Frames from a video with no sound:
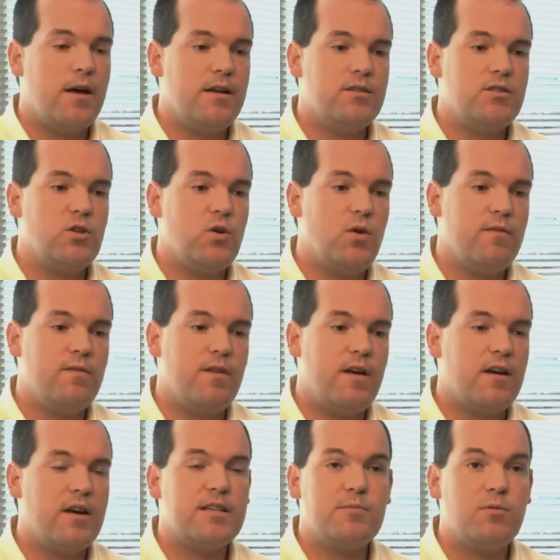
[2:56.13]
So if
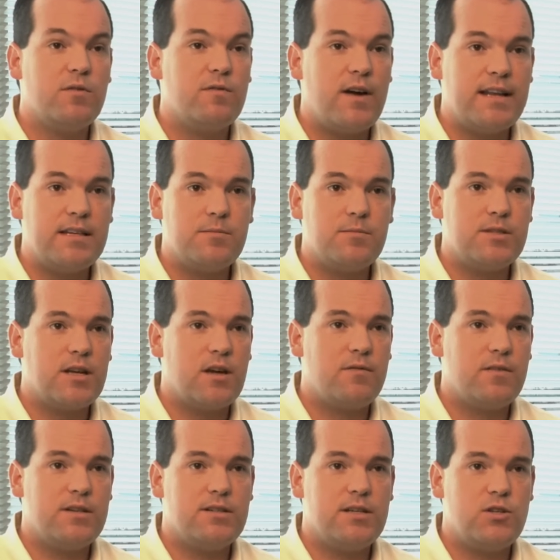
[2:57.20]
a customer finds himself
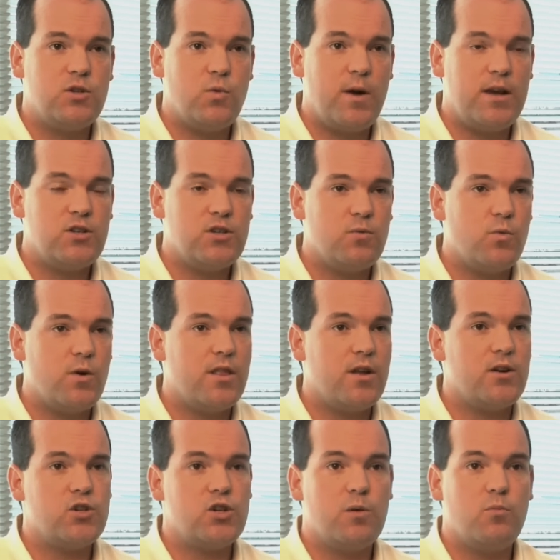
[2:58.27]
in a situation where
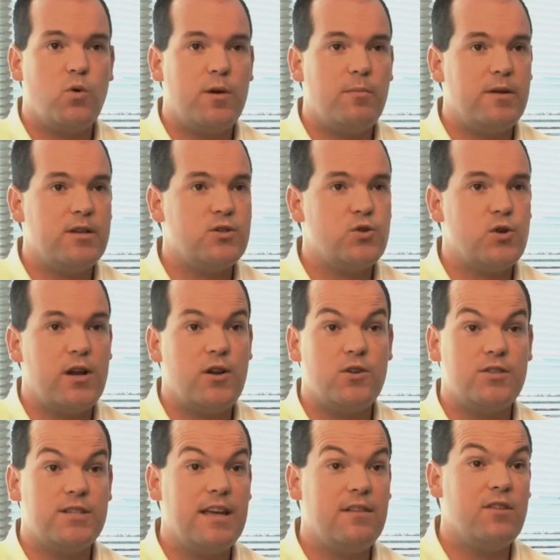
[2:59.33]
their SharePoint administrator
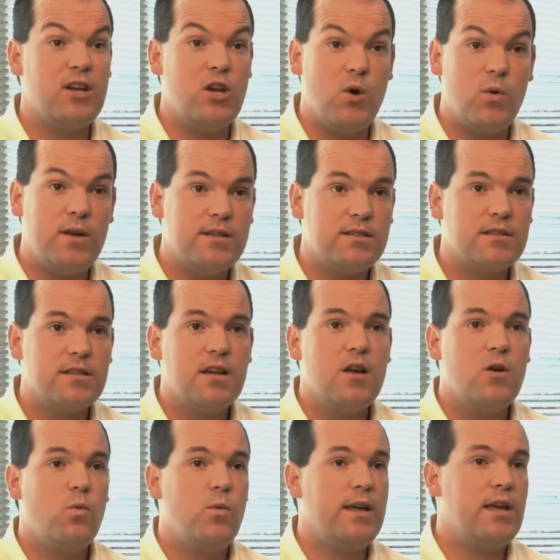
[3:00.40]
is given notice,
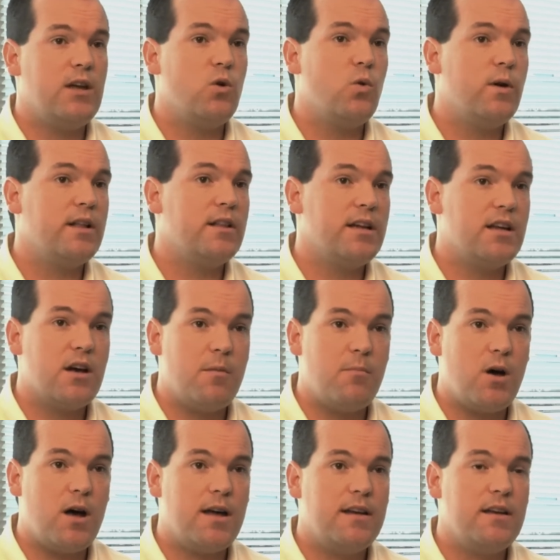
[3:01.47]
we can quickly
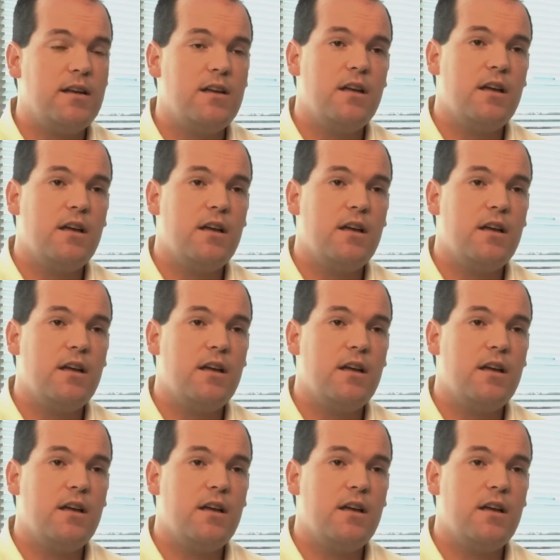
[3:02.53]
come on,